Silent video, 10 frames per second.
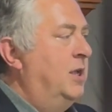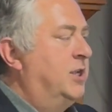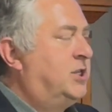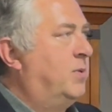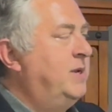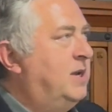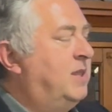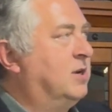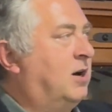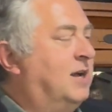So we know
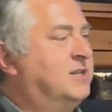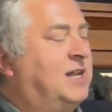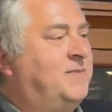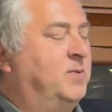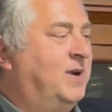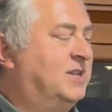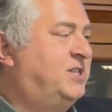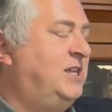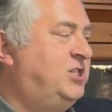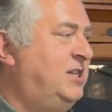that God is loving. We can
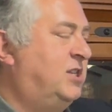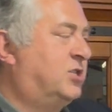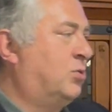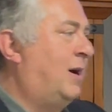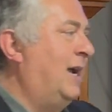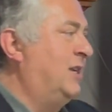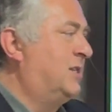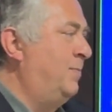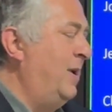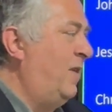see Jesus
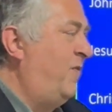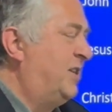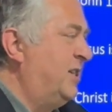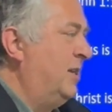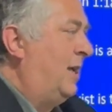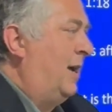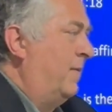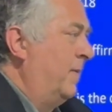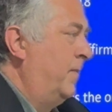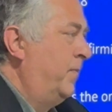Christ manifesting love.
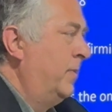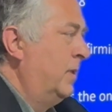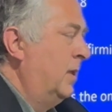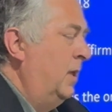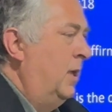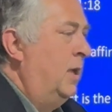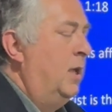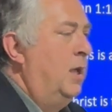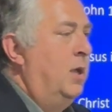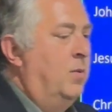
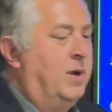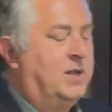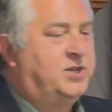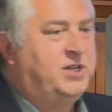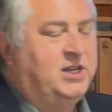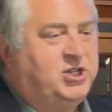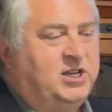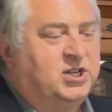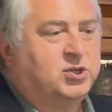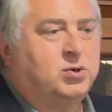We can see
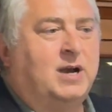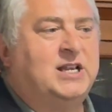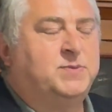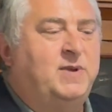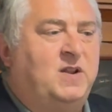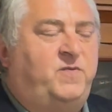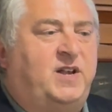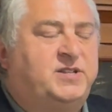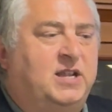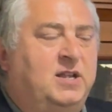Jesus Christ
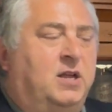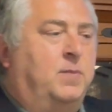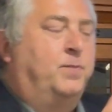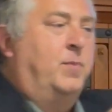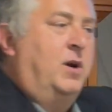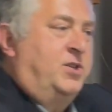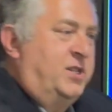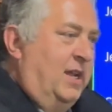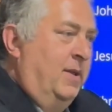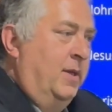manifesting
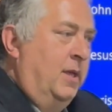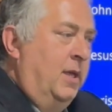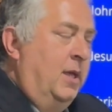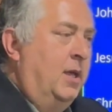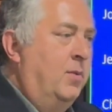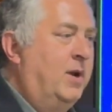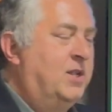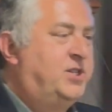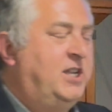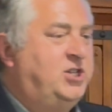mercy. We can
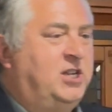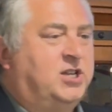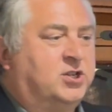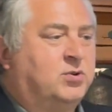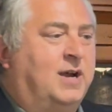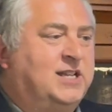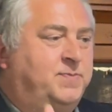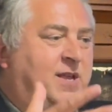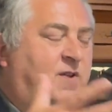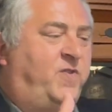see Jesus Christ
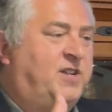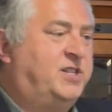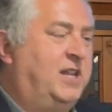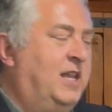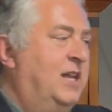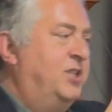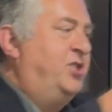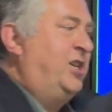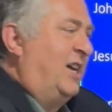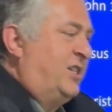manifesting
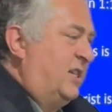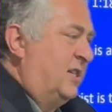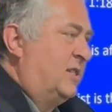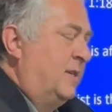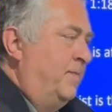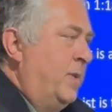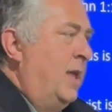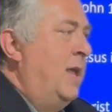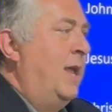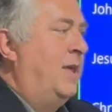justice.
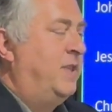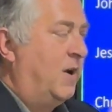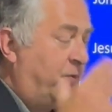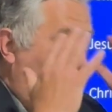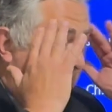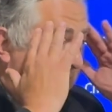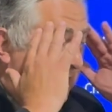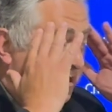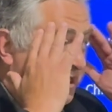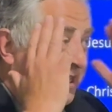And therefore, we can
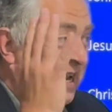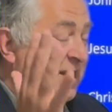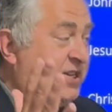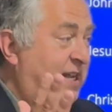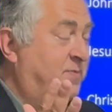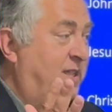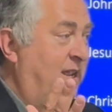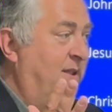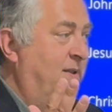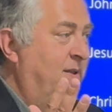understand something.